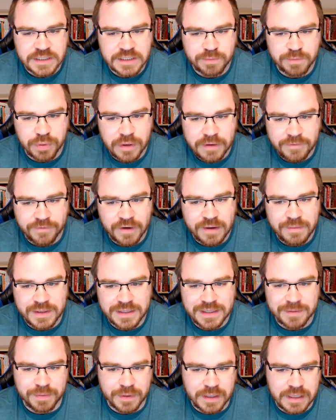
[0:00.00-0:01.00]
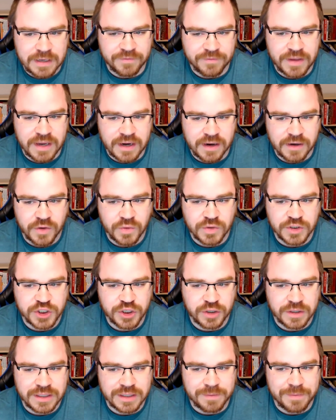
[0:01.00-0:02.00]
is pre-framing the plan of care to
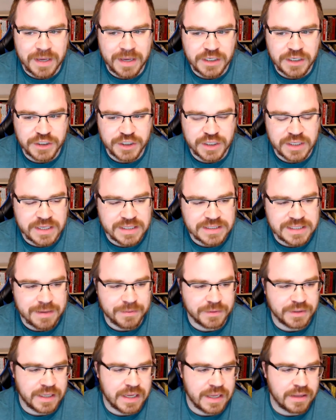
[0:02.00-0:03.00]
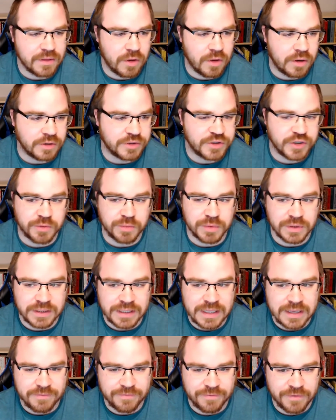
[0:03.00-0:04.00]
ensure that the patient is able to get long-term
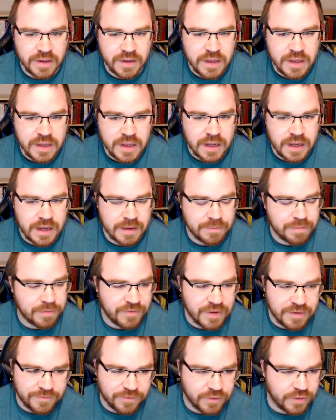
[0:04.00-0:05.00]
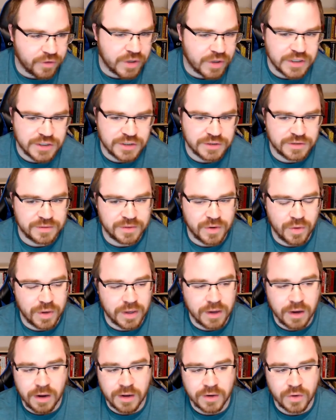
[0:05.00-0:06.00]
relief, prevent further issues from
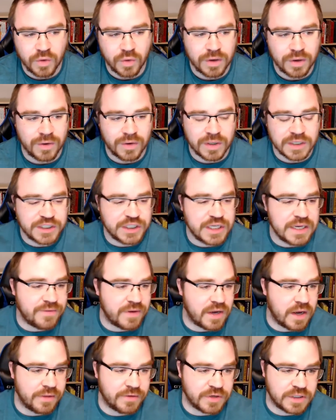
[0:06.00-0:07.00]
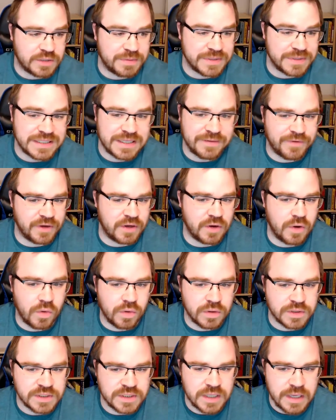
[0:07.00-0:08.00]
going on, or achieving other specific
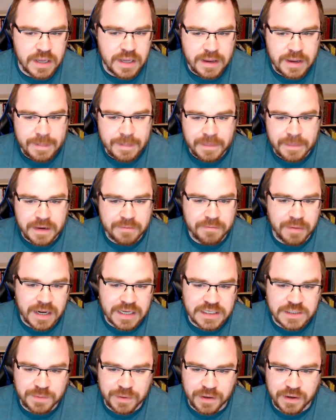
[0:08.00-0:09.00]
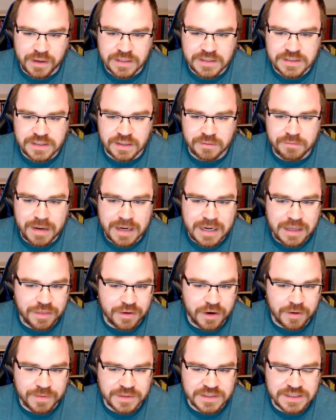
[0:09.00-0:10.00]
goals. In my experience, many
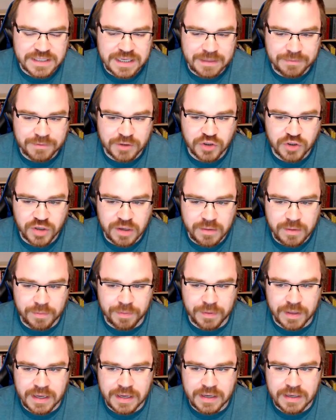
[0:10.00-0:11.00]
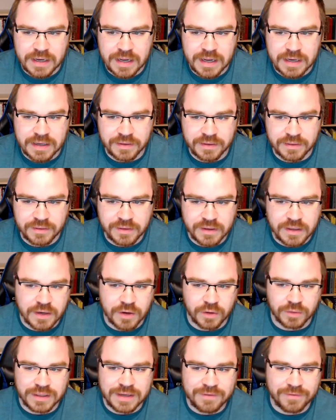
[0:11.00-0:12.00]
therapists skip the treatment plan and
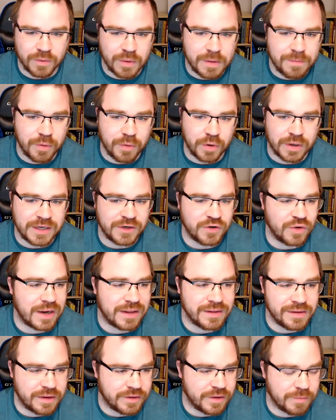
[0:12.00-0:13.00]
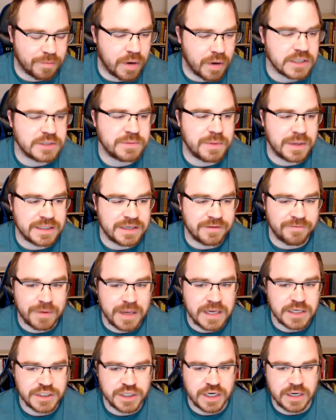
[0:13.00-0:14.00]
leave the rebooking directly on the prospective
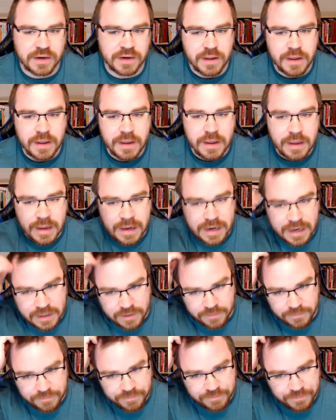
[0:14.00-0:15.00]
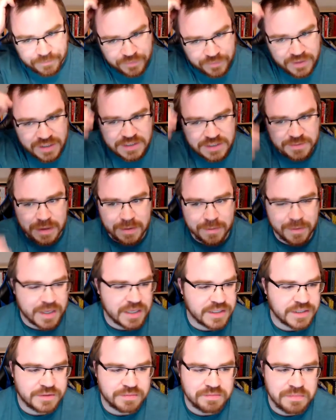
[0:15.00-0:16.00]
patient. And this may be
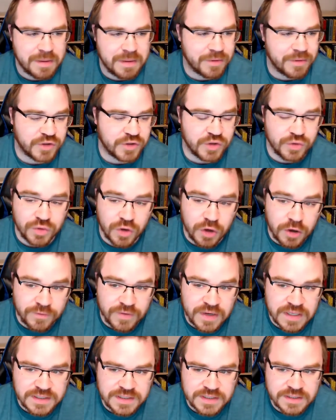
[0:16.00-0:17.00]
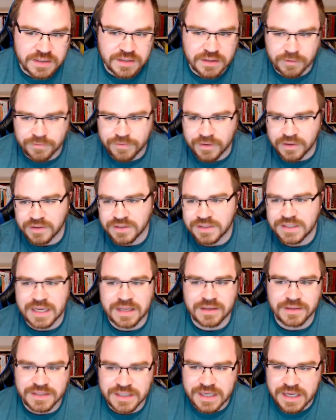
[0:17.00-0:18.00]
because maybe they're too nervous, they're feeling
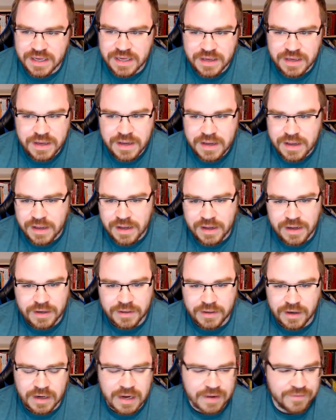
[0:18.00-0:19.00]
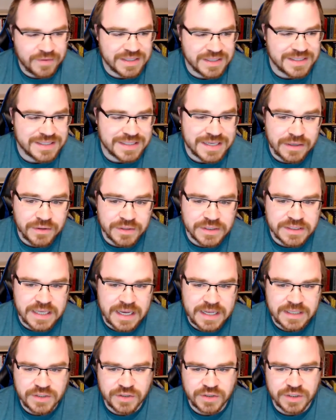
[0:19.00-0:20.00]
salesy, not having the skill
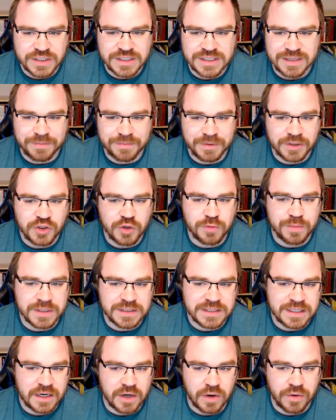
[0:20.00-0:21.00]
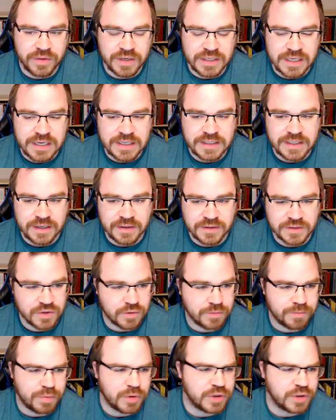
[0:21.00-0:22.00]
sets, or just simply too busy to go in the details,
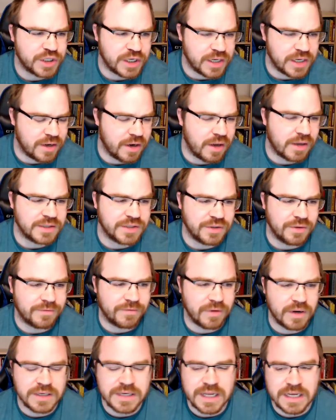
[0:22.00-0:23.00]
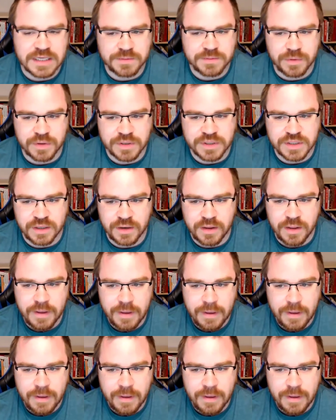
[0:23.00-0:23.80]
or pushing it on to a front desk person.